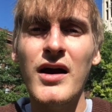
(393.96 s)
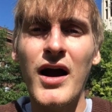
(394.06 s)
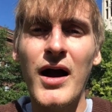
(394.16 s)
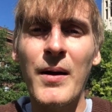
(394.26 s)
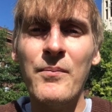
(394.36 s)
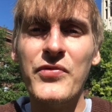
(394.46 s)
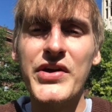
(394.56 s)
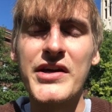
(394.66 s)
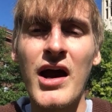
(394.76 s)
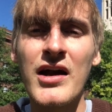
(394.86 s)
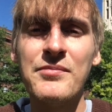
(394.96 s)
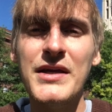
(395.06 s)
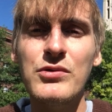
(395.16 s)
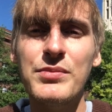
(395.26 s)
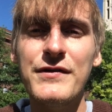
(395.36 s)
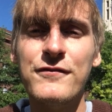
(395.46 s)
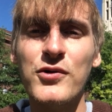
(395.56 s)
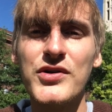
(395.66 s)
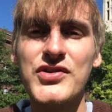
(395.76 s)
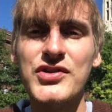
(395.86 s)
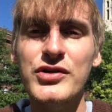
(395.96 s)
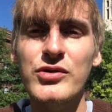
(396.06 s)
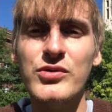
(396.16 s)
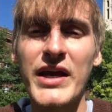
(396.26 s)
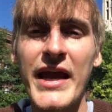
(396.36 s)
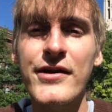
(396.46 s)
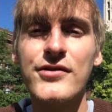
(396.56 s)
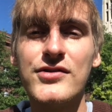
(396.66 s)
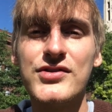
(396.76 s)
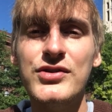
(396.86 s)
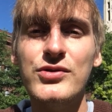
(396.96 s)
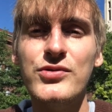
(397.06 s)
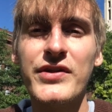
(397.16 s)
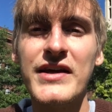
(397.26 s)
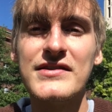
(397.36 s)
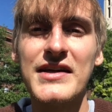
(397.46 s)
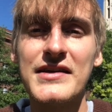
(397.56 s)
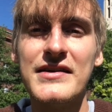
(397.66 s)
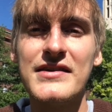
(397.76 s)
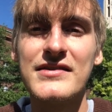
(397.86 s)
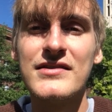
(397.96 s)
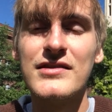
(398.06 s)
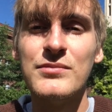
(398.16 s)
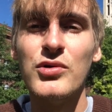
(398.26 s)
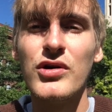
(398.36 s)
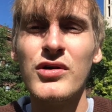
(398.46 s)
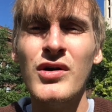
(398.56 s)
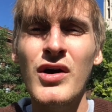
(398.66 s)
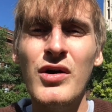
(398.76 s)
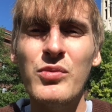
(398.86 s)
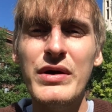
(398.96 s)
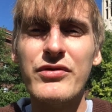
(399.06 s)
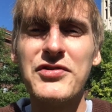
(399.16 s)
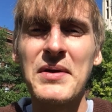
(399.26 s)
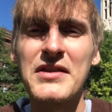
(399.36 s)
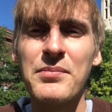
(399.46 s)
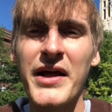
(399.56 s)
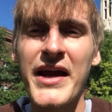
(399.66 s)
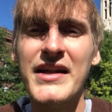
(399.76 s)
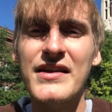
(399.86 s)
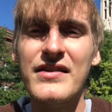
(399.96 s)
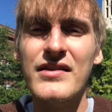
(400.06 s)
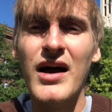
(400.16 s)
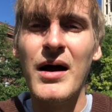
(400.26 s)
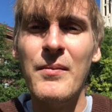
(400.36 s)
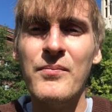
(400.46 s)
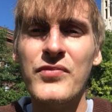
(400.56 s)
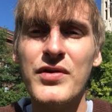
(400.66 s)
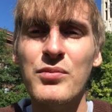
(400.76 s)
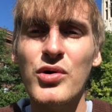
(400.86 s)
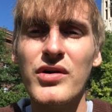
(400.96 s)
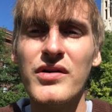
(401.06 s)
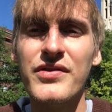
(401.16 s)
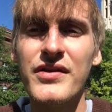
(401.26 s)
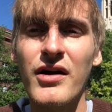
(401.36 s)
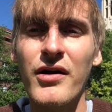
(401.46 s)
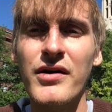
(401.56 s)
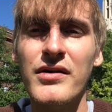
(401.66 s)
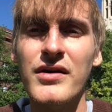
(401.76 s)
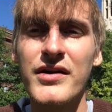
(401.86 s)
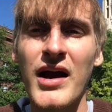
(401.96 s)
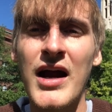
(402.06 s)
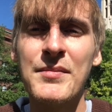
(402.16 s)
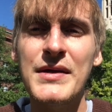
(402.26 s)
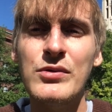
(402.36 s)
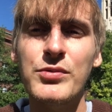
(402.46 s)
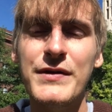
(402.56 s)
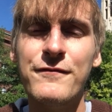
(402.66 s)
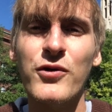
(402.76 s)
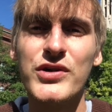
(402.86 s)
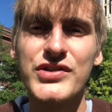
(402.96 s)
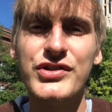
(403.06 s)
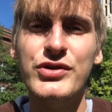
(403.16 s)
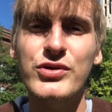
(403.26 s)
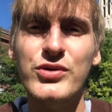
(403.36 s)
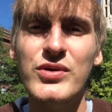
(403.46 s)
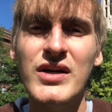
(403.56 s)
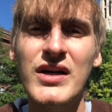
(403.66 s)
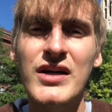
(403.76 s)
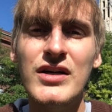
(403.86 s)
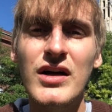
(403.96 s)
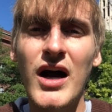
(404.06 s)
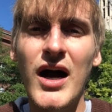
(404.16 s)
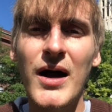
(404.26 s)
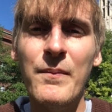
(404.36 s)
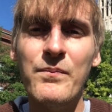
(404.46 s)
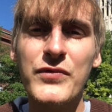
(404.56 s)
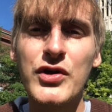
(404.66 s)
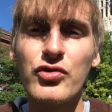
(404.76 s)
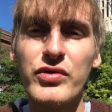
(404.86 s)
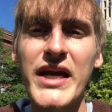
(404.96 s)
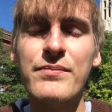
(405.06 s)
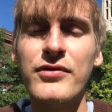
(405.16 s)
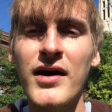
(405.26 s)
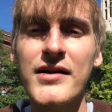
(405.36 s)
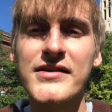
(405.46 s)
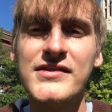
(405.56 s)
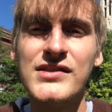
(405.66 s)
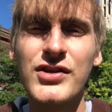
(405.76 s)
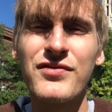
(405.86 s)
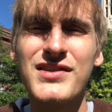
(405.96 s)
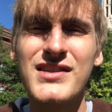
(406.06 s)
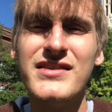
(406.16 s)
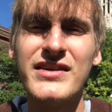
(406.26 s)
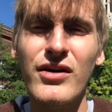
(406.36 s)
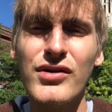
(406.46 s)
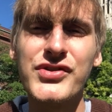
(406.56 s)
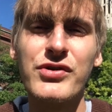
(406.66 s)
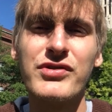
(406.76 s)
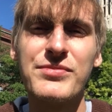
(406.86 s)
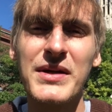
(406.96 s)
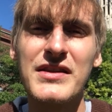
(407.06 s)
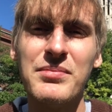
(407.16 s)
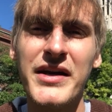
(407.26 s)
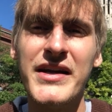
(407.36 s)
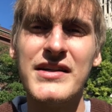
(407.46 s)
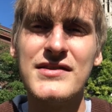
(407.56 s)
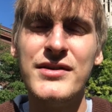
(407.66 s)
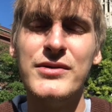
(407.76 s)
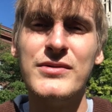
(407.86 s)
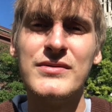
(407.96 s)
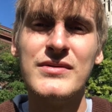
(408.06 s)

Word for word: um, the economy will be forced to cater to things like this. The more we respect the planet, um, the more the, our economy will be forced to um, create products and services that also respect the planet too